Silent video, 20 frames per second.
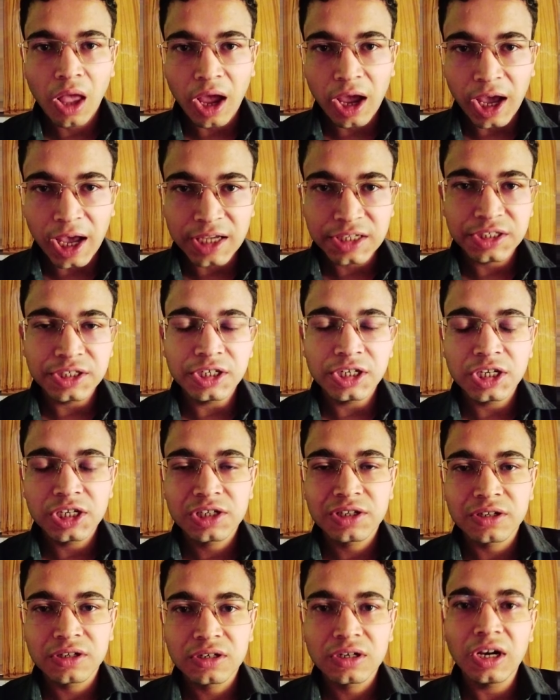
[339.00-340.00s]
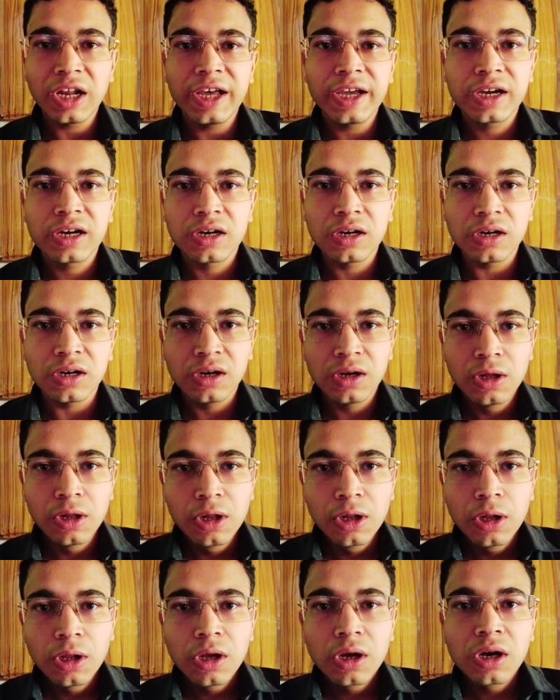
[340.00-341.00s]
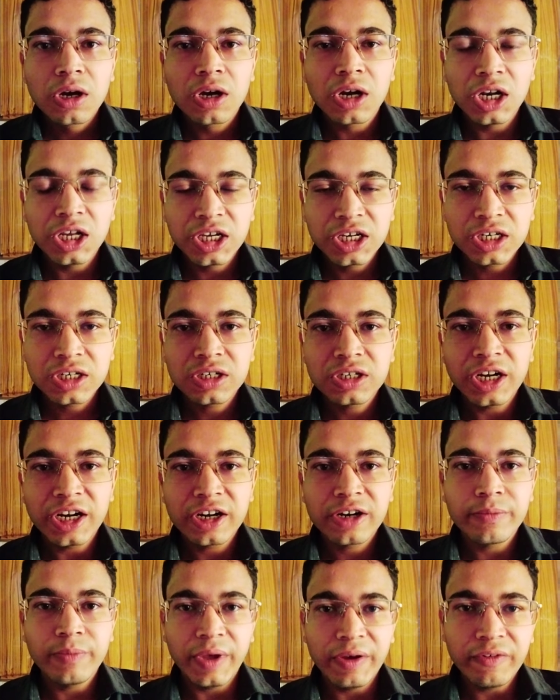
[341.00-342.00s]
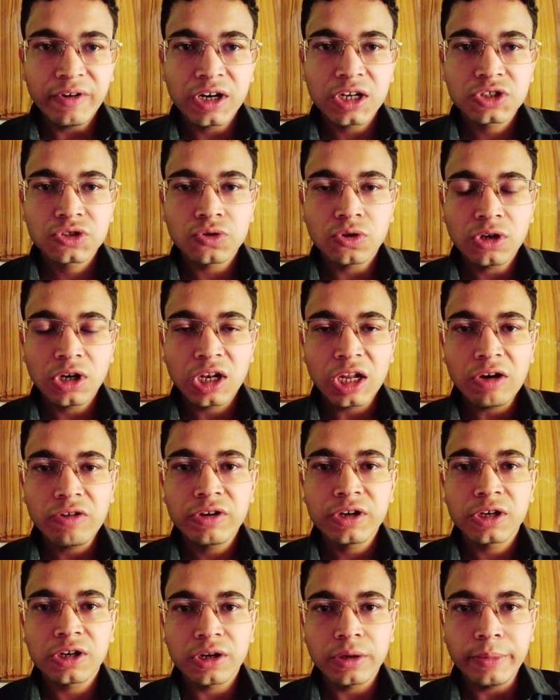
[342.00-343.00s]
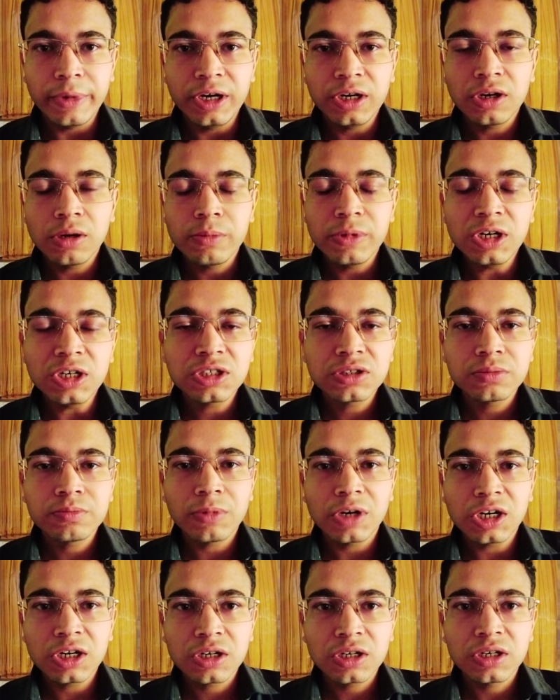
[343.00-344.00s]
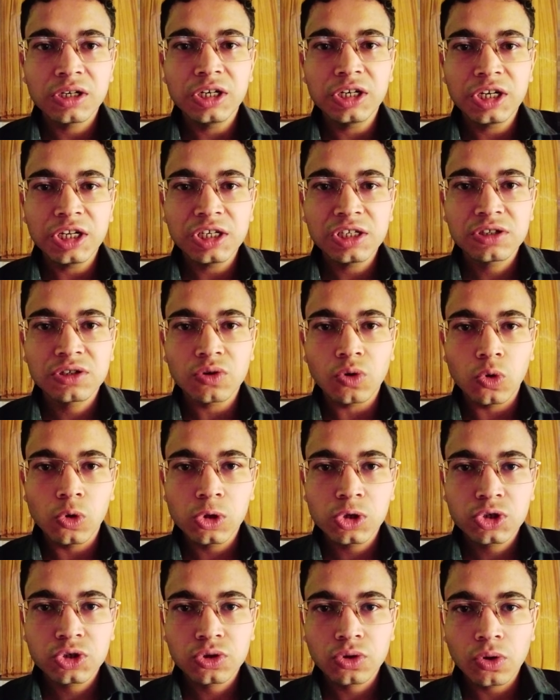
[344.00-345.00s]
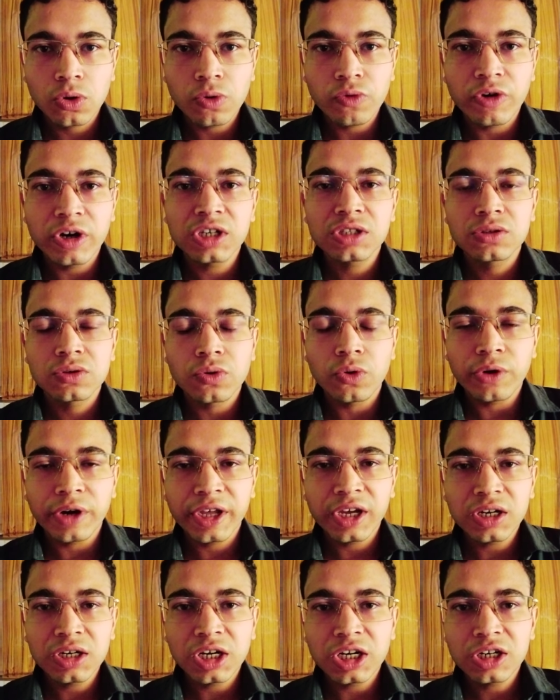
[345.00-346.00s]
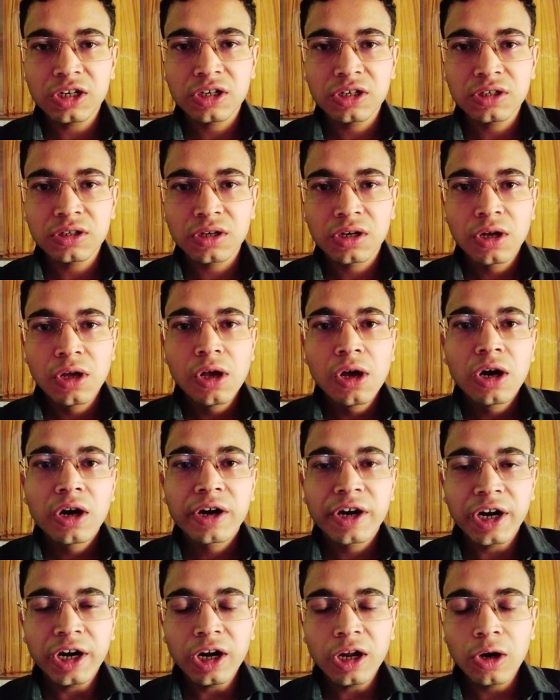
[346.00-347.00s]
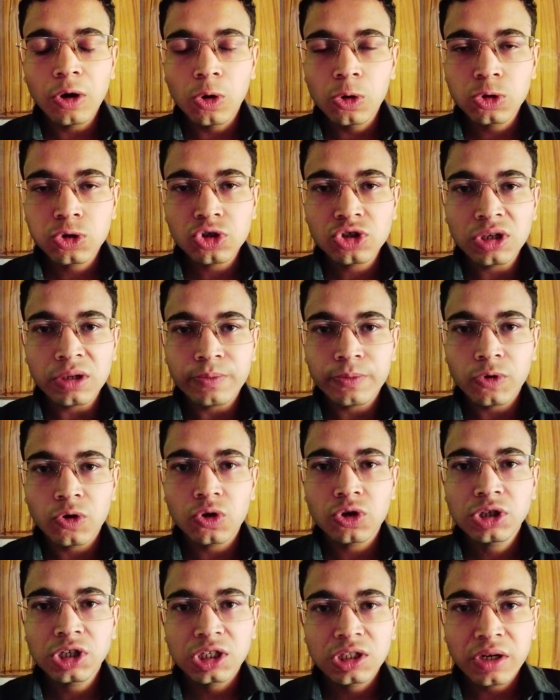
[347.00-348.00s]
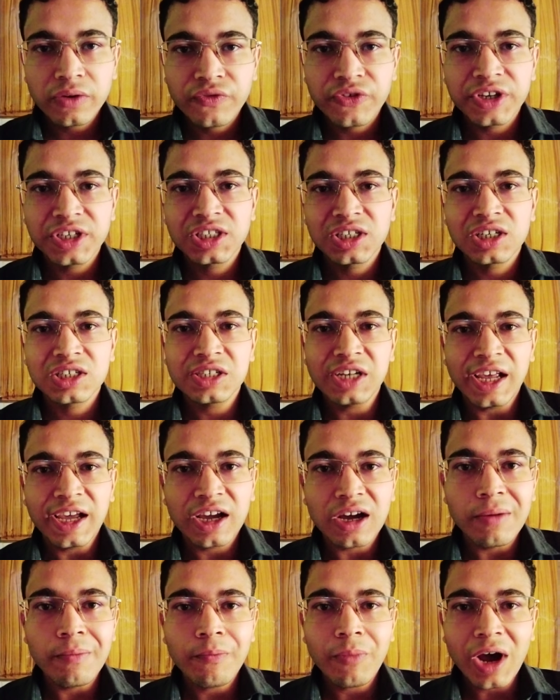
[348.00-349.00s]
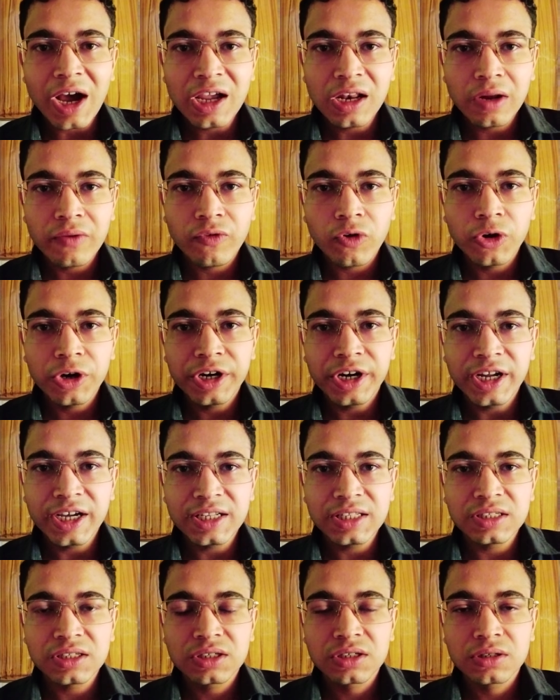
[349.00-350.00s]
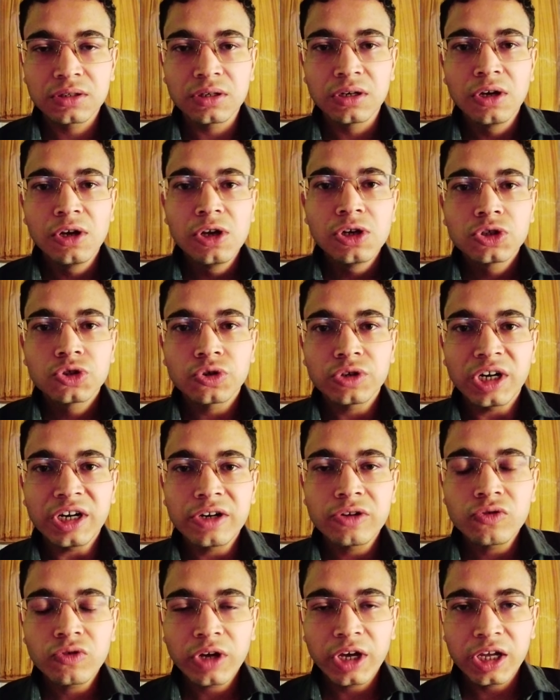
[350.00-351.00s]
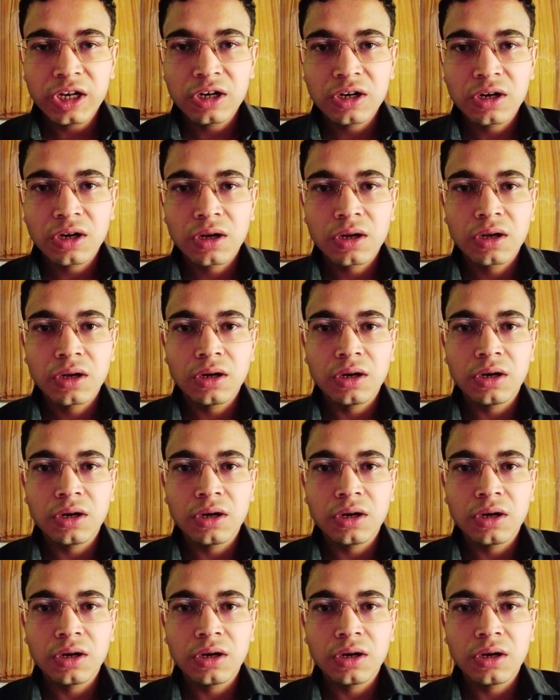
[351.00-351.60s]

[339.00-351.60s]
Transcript: as it is clear that Maven does not allow incremental builds, but it is also worth noting that Gradle also supports other features like compile avoidance, so that you can